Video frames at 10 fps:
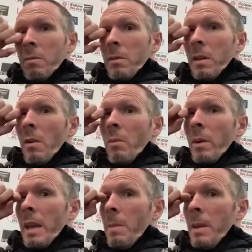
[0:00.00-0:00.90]
you know, we're
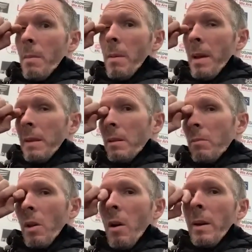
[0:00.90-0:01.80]
keeping the momentum
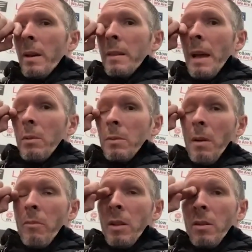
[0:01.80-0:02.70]
going. That was my
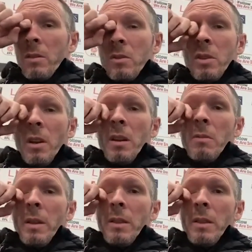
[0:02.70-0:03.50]
real concern when